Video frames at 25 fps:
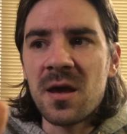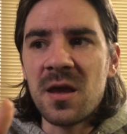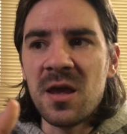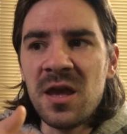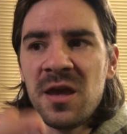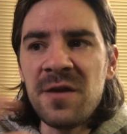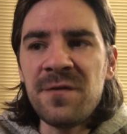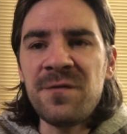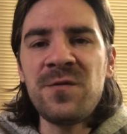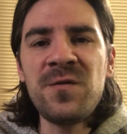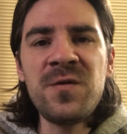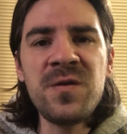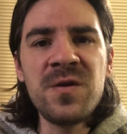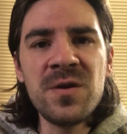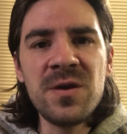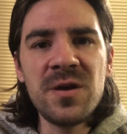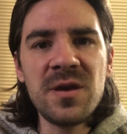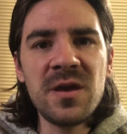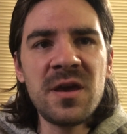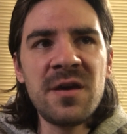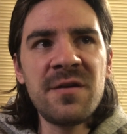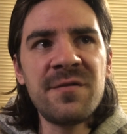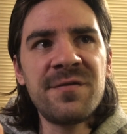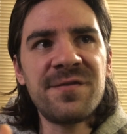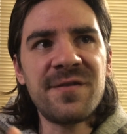
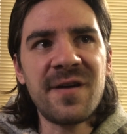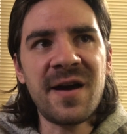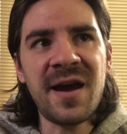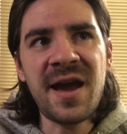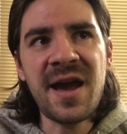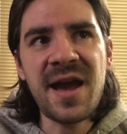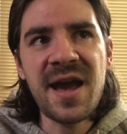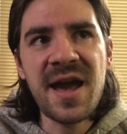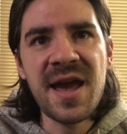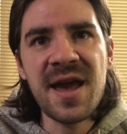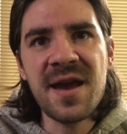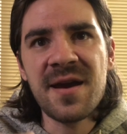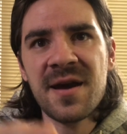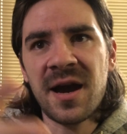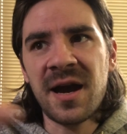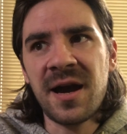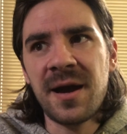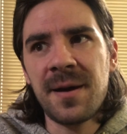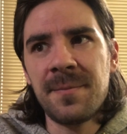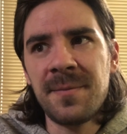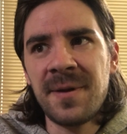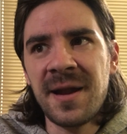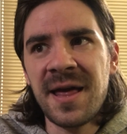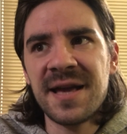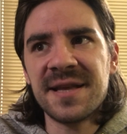If
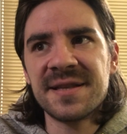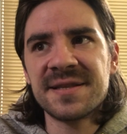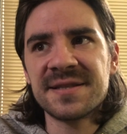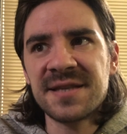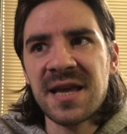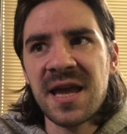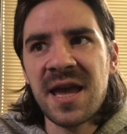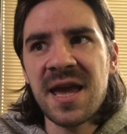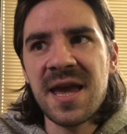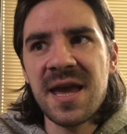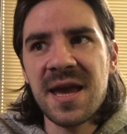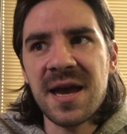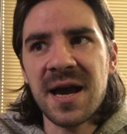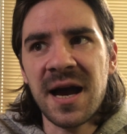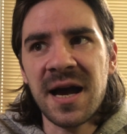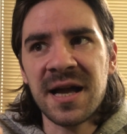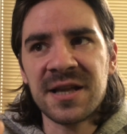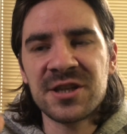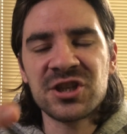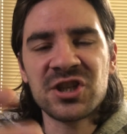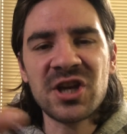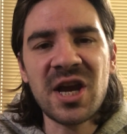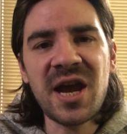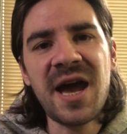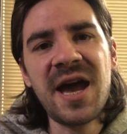let's say a
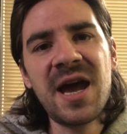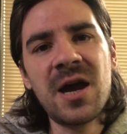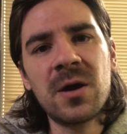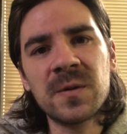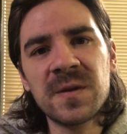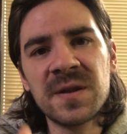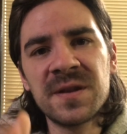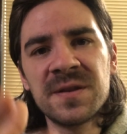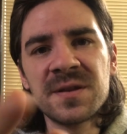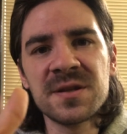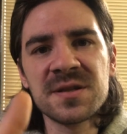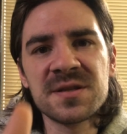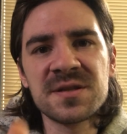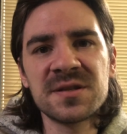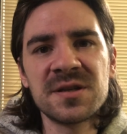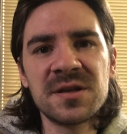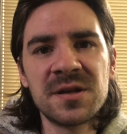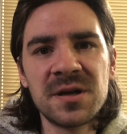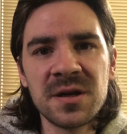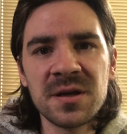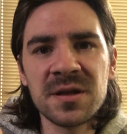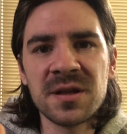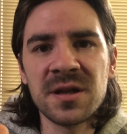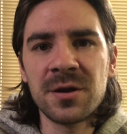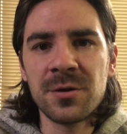child in the
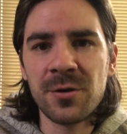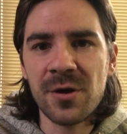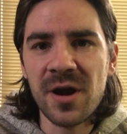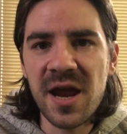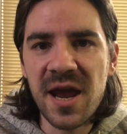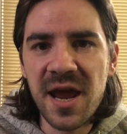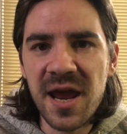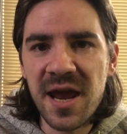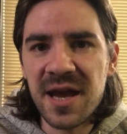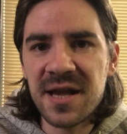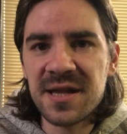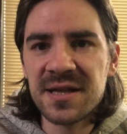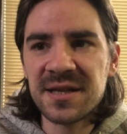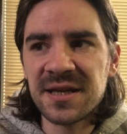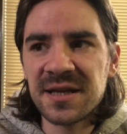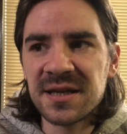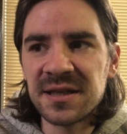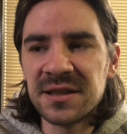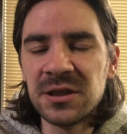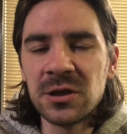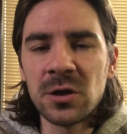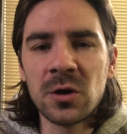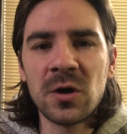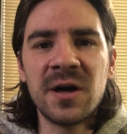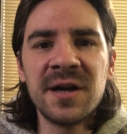third grade
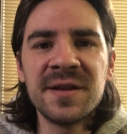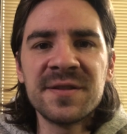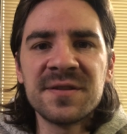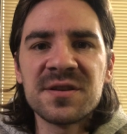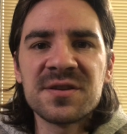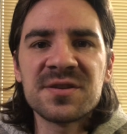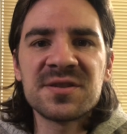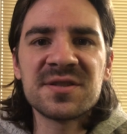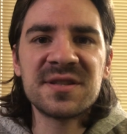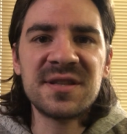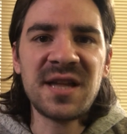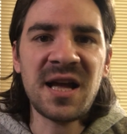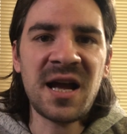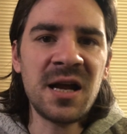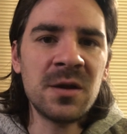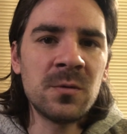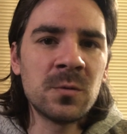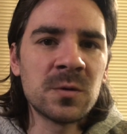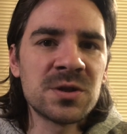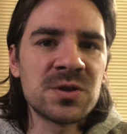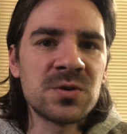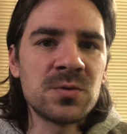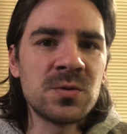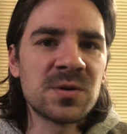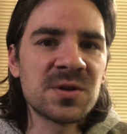cannot understand
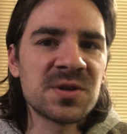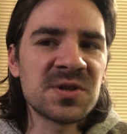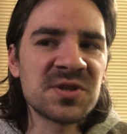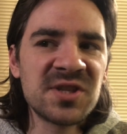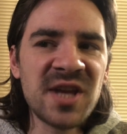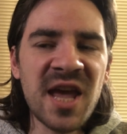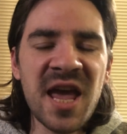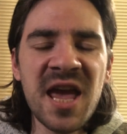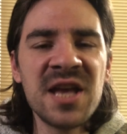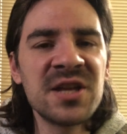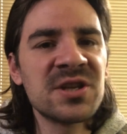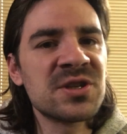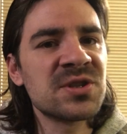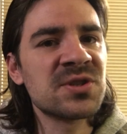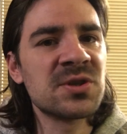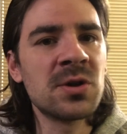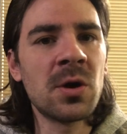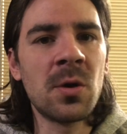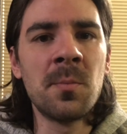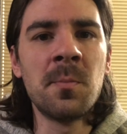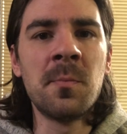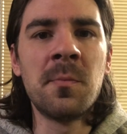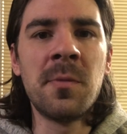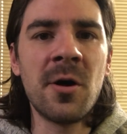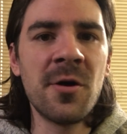what you are saying, just
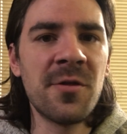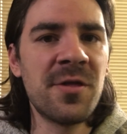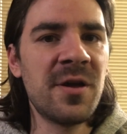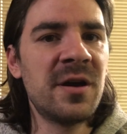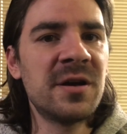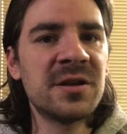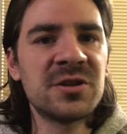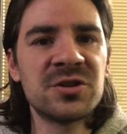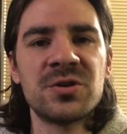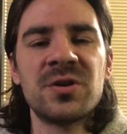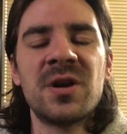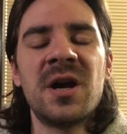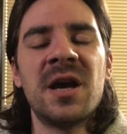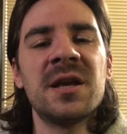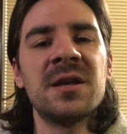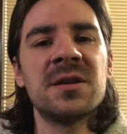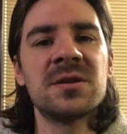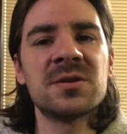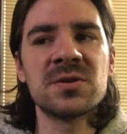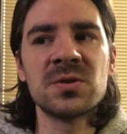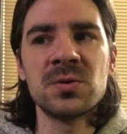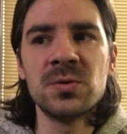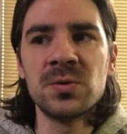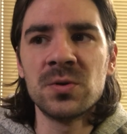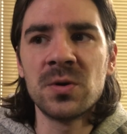don't bother trying
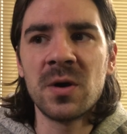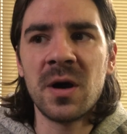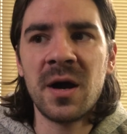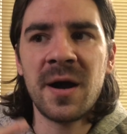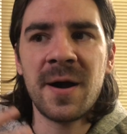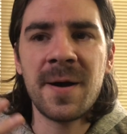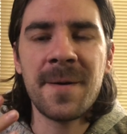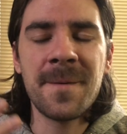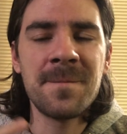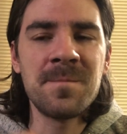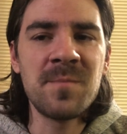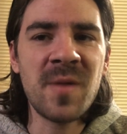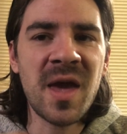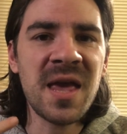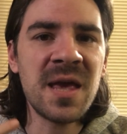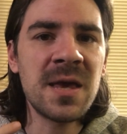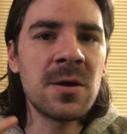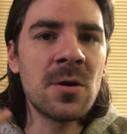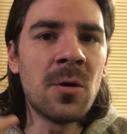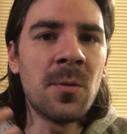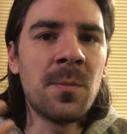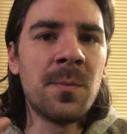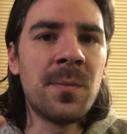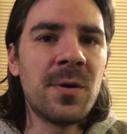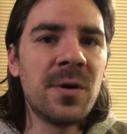to make
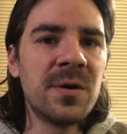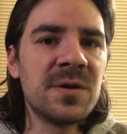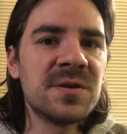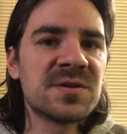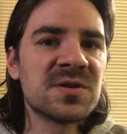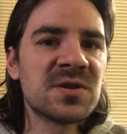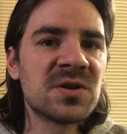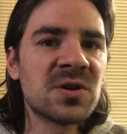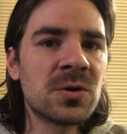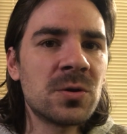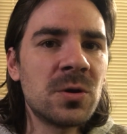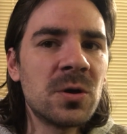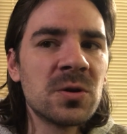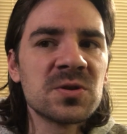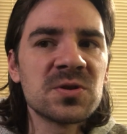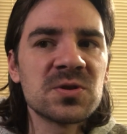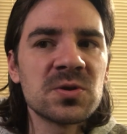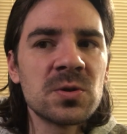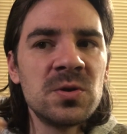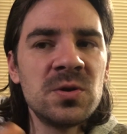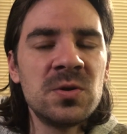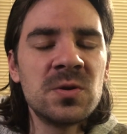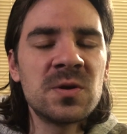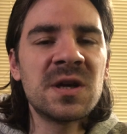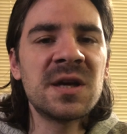your points across.
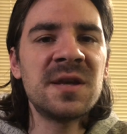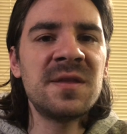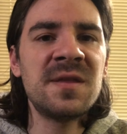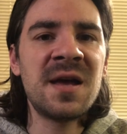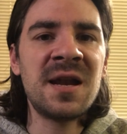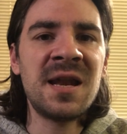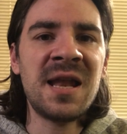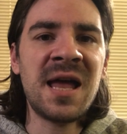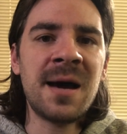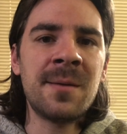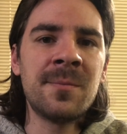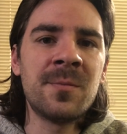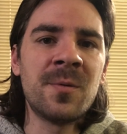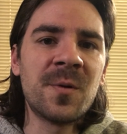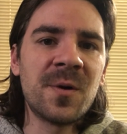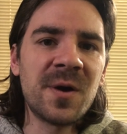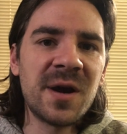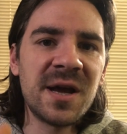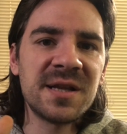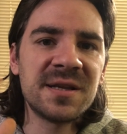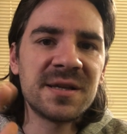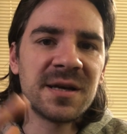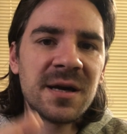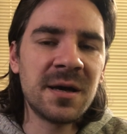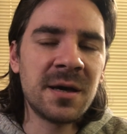So you can
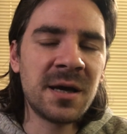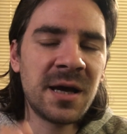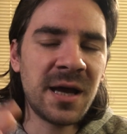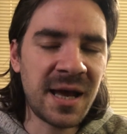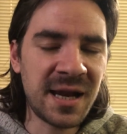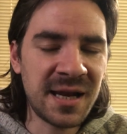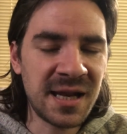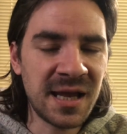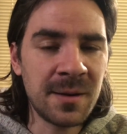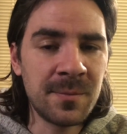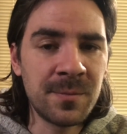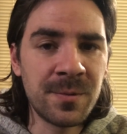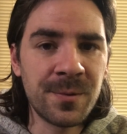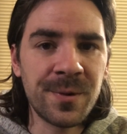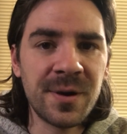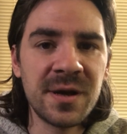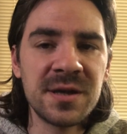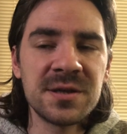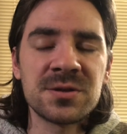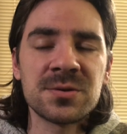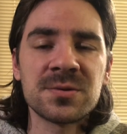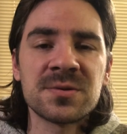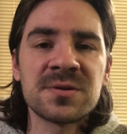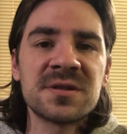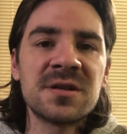
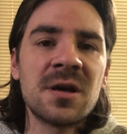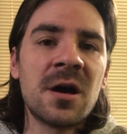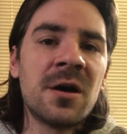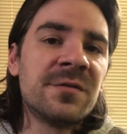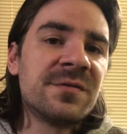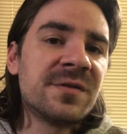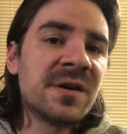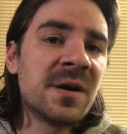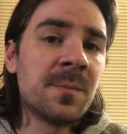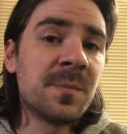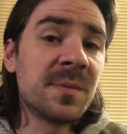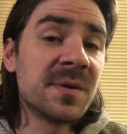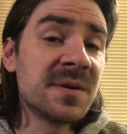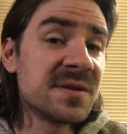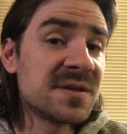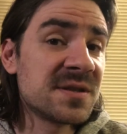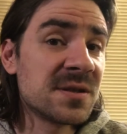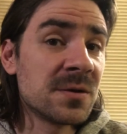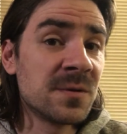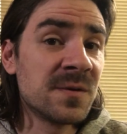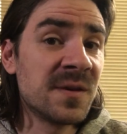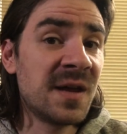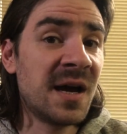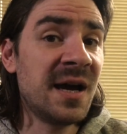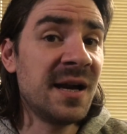elaborate yourself up
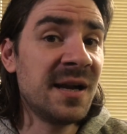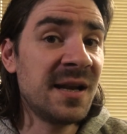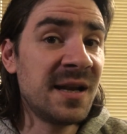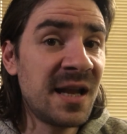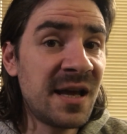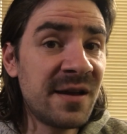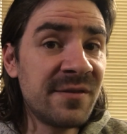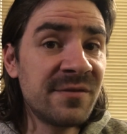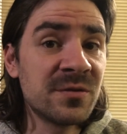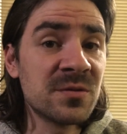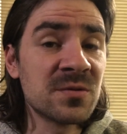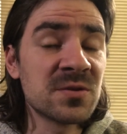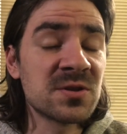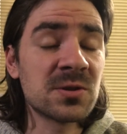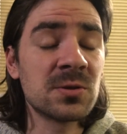until that level.